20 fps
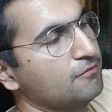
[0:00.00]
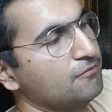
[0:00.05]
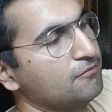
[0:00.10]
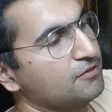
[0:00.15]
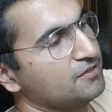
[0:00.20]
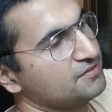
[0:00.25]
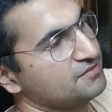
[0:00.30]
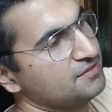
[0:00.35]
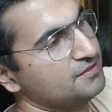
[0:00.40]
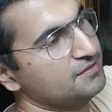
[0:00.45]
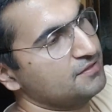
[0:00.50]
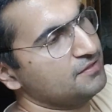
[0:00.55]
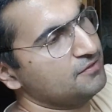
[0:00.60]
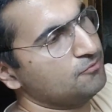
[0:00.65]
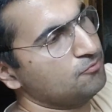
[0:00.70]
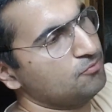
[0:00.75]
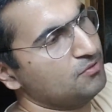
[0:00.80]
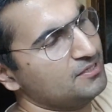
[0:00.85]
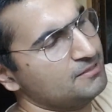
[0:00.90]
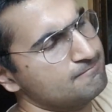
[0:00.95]
First in
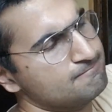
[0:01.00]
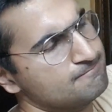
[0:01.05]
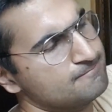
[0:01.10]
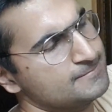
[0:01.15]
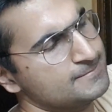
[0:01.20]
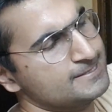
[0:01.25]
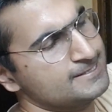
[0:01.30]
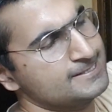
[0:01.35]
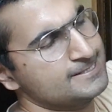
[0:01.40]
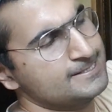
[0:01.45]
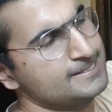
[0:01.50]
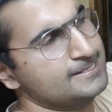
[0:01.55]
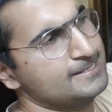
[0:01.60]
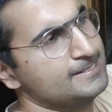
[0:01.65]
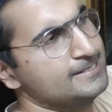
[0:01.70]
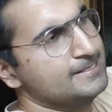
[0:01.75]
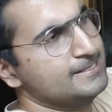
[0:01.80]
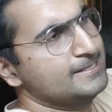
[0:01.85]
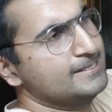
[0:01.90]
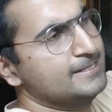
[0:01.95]
this way,
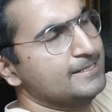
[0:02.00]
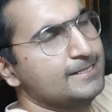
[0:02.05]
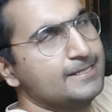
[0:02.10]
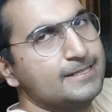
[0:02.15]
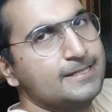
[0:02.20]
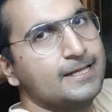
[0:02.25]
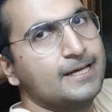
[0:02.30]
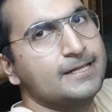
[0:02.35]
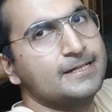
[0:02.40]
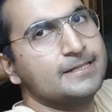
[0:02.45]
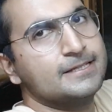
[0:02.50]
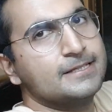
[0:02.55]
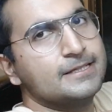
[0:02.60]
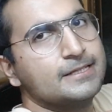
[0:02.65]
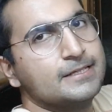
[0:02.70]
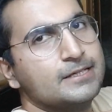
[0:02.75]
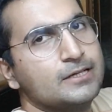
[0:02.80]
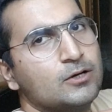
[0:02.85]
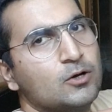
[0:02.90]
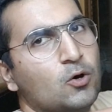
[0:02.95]
then in
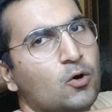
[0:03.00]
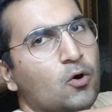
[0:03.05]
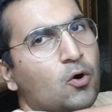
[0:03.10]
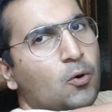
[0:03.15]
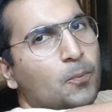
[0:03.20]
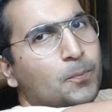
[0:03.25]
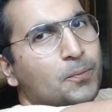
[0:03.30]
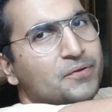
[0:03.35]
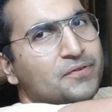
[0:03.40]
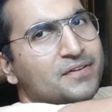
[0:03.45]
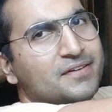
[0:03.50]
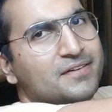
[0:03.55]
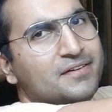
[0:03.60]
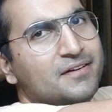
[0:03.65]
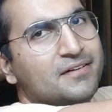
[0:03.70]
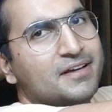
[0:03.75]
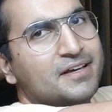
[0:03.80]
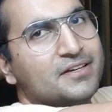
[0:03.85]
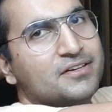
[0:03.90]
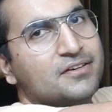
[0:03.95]
the opposite
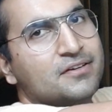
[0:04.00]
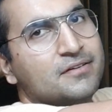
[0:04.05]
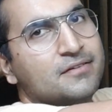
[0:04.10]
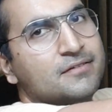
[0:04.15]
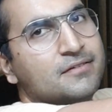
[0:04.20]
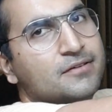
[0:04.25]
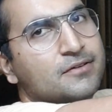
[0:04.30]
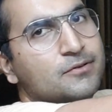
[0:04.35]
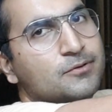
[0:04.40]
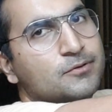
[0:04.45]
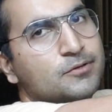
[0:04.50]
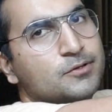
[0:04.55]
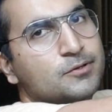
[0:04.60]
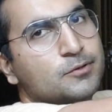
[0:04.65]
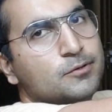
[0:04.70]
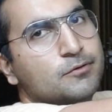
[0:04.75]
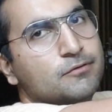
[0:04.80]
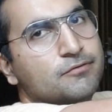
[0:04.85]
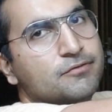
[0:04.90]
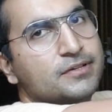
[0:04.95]
direction. You know,
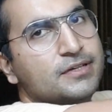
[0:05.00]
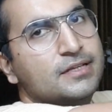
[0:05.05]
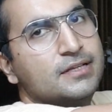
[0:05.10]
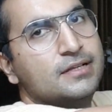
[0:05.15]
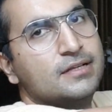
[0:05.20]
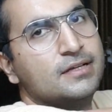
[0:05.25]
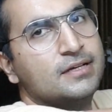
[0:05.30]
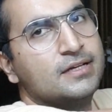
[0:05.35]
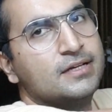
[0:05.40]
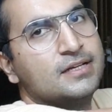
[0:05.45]
you'll feel